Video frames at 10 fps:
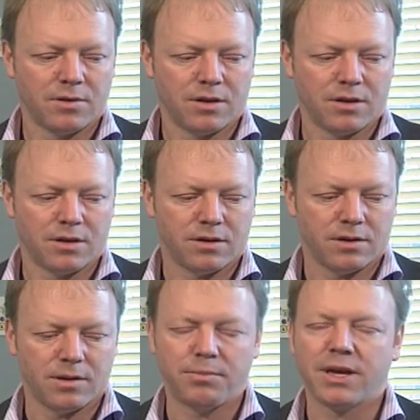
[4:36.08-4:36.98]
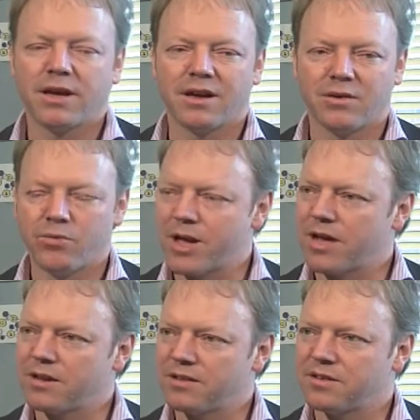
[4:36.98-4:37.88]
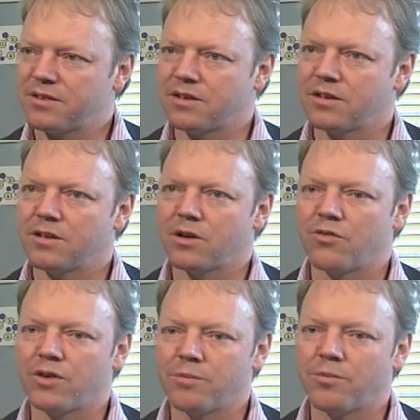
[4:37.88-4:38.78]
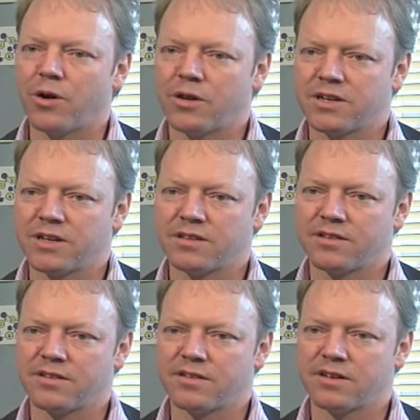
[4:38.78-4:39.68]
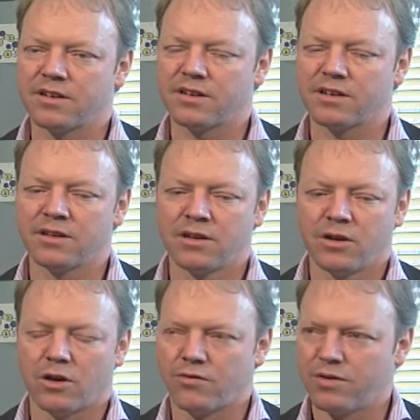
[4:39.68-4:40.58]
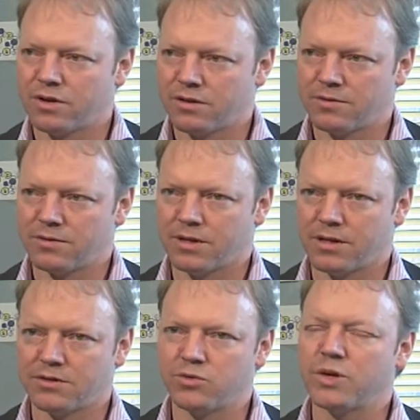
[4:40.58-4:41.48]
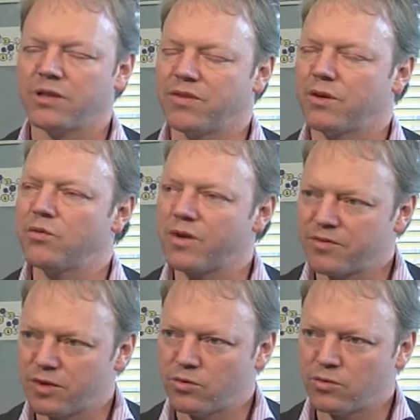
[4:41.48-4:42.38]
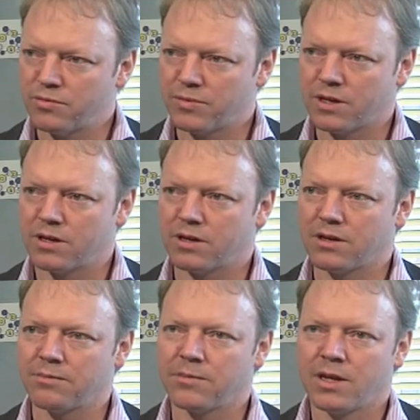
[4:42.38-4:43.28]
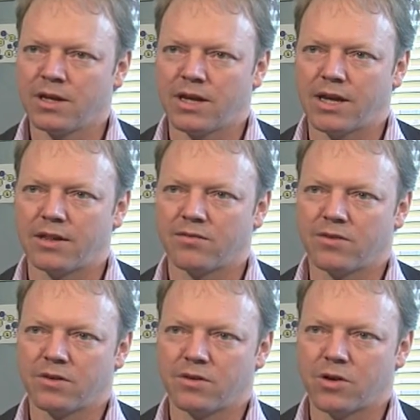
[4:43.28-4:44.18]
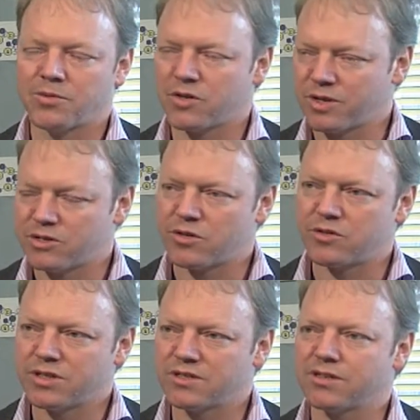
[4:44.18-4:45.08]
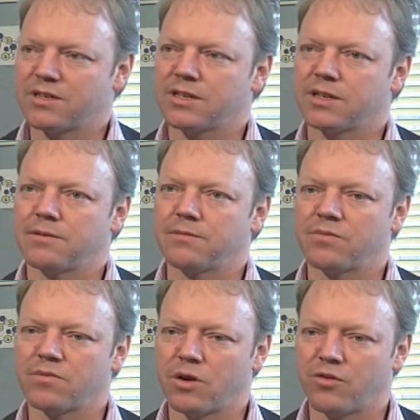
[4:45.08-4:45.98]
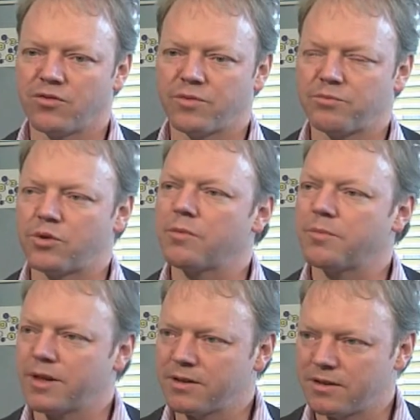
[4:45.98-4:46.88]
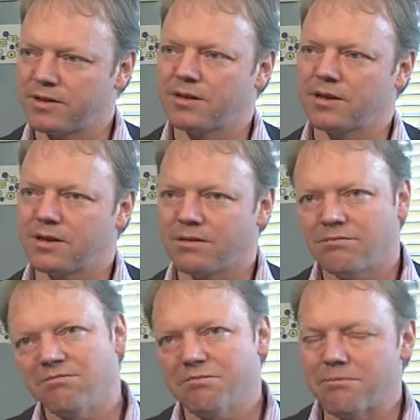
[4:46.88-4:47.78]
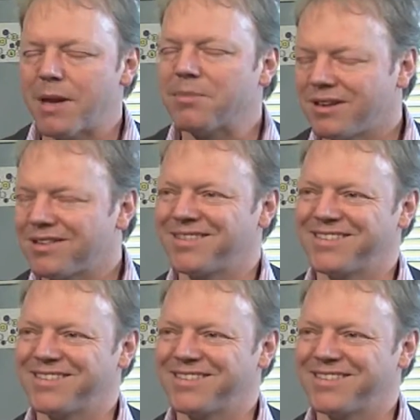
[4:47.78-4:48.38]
a bigger awareness of the importance of doing the overview and the observatories of broadband mapping,